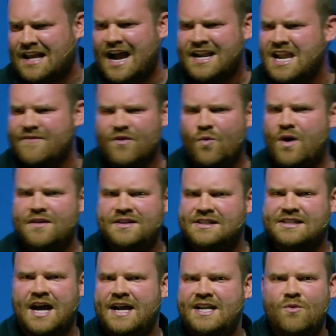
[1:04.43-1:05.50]
I'd never wear these
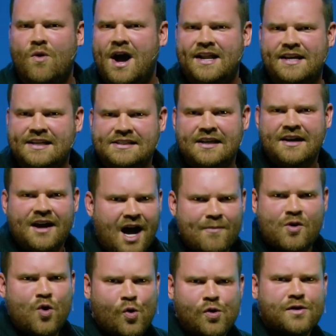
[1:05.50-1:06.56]
tighty whities. I'm
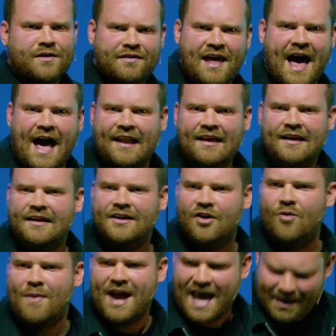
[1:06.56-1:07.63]
cooler than that. You
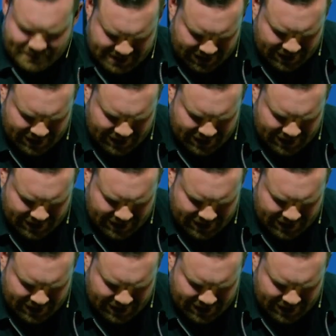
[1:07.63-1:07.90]
know, my hem's a